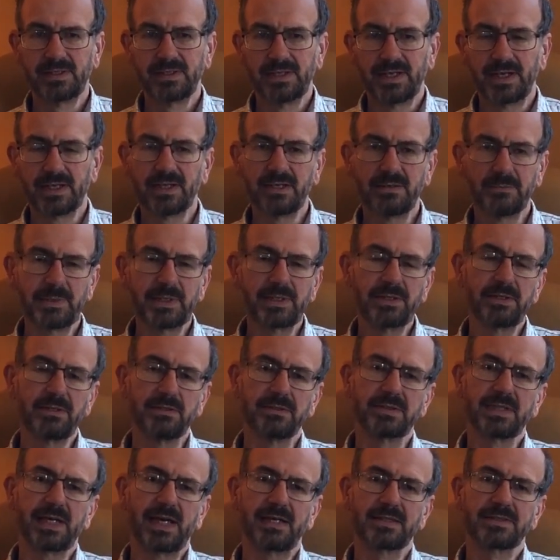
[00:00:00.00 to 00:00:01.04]
And I've been
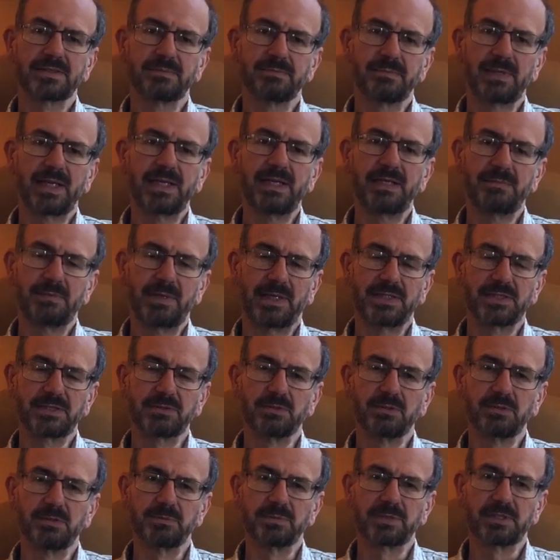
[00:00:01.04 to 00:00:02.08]
called out to many bee
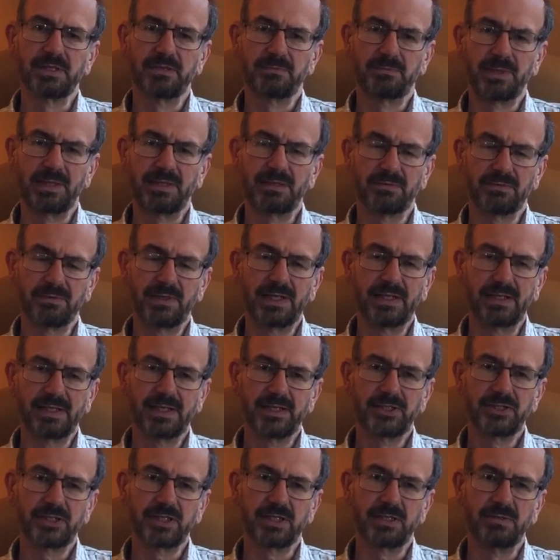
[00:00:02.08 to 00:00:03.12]
swarms that have been a real
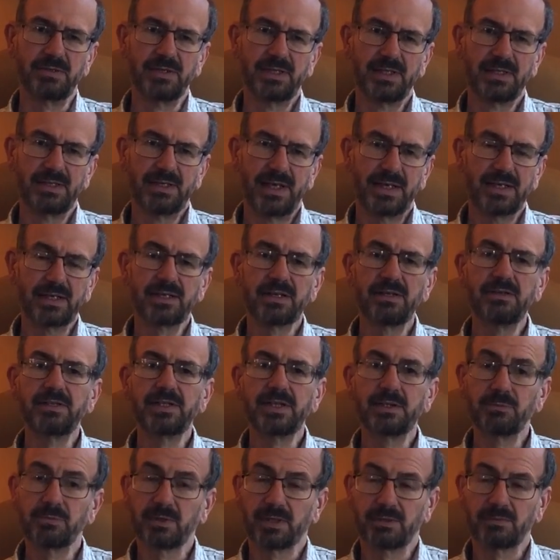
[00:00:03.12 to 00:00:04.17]
issue,
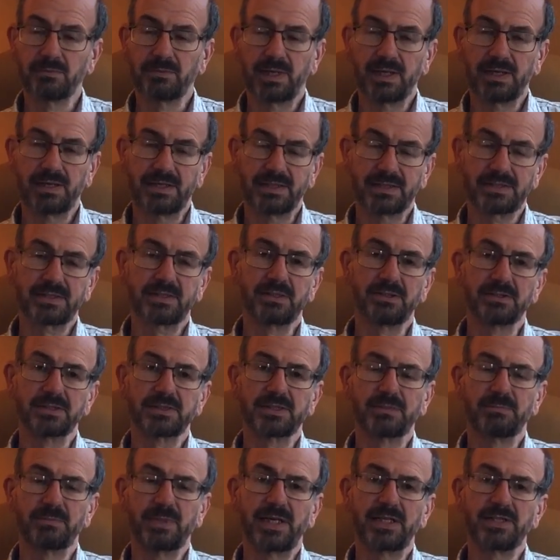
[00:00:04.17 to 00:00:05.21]
including one where it's caused
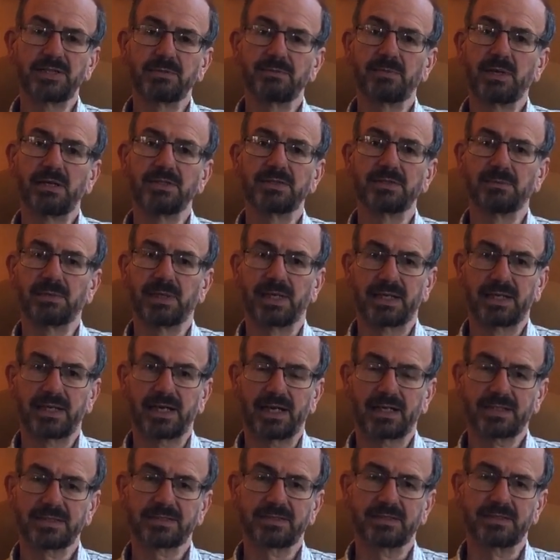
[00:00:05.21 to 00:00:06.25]
a major motorbike
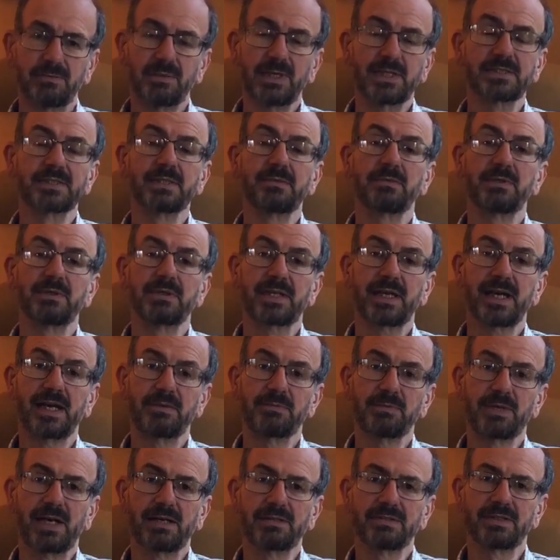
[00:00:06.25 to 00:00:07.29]
accident, where someone came
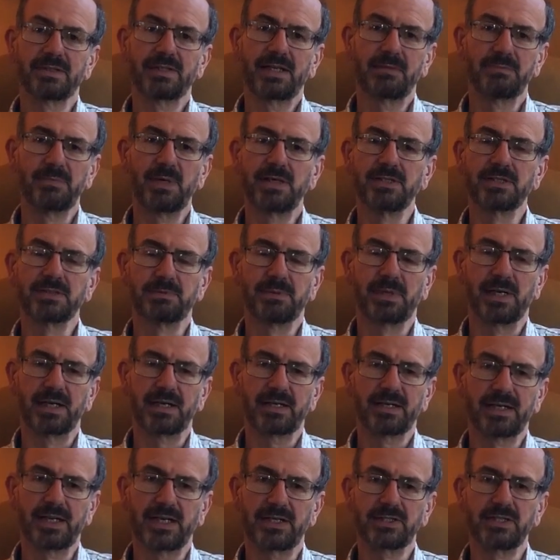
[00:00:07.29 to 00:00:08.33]
round on their
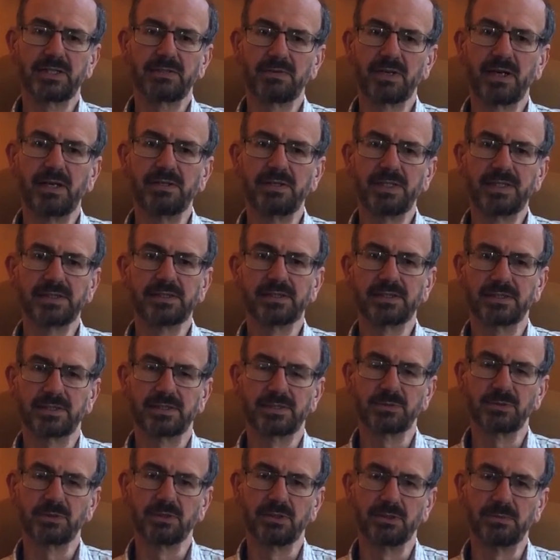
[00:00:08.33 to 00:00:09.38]
motorbike and actually rode into the
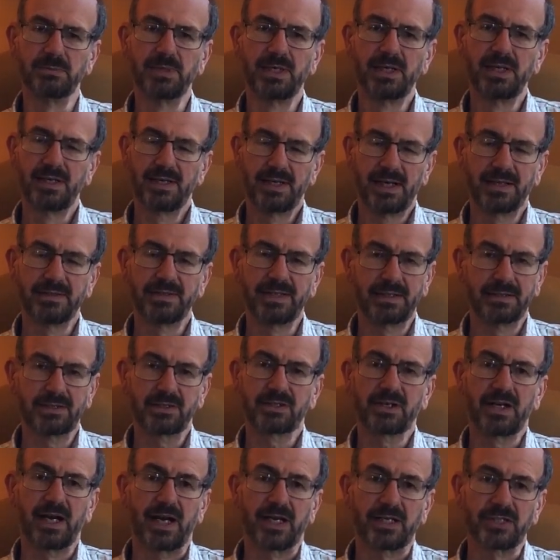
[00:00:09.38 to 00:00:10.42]
swarm and then
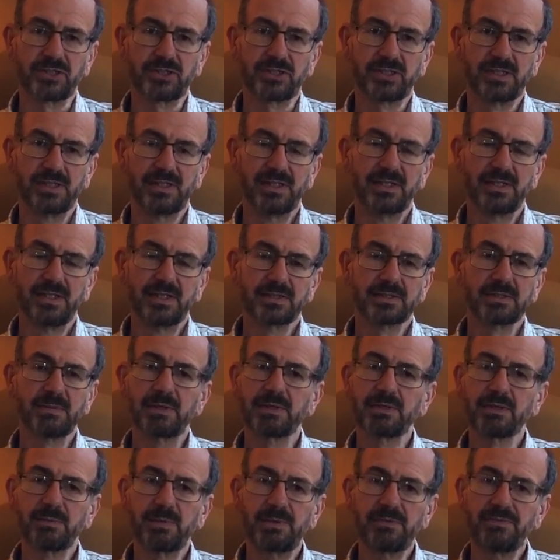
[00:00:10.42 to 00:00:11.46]
crashed. So we've
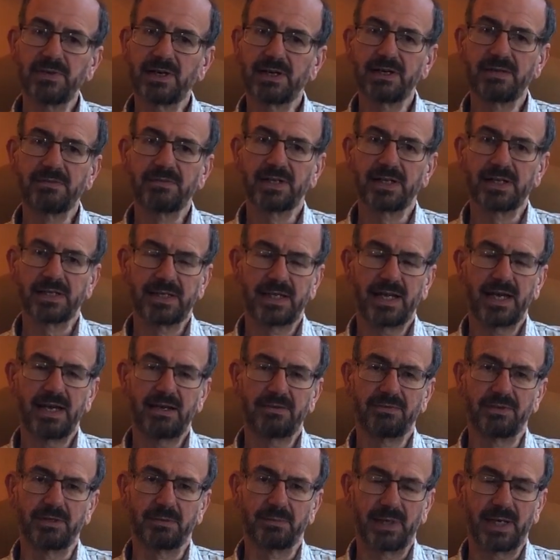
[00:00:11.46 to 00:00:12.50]
got to be very, very
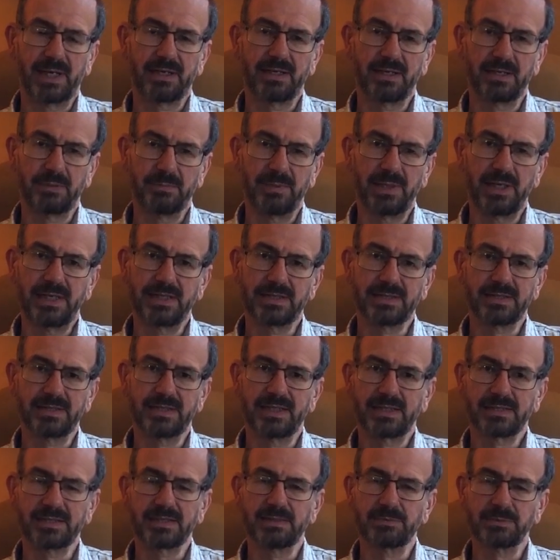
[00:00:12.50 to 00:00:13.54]
careful about our bees and
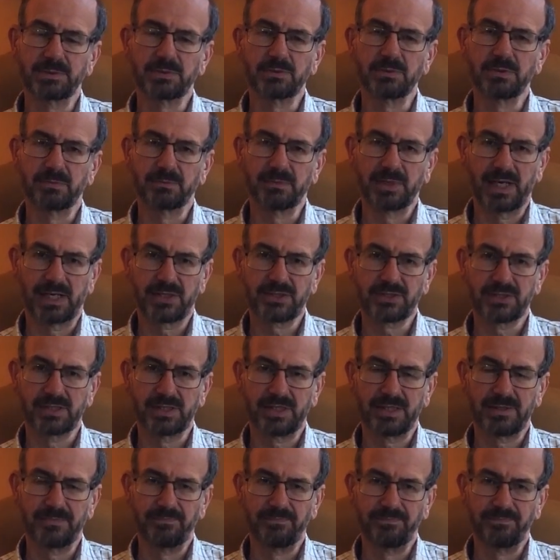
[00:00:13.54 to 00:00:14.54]
letting them swarm naturally.